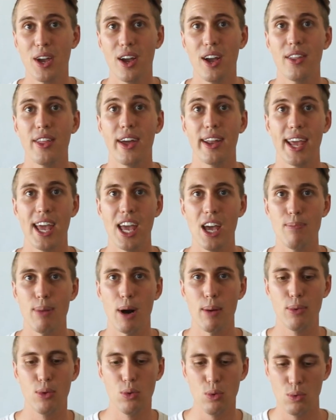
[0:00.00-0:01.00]
that air
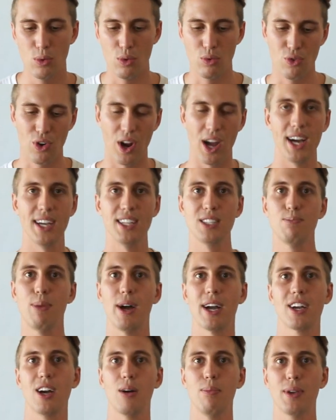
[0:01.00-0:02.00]
bubble will rise
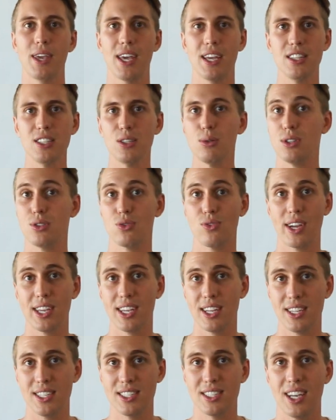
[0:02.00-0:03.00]
back up again to its
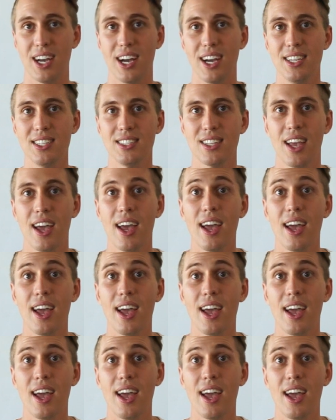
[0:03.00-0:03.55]
regular size,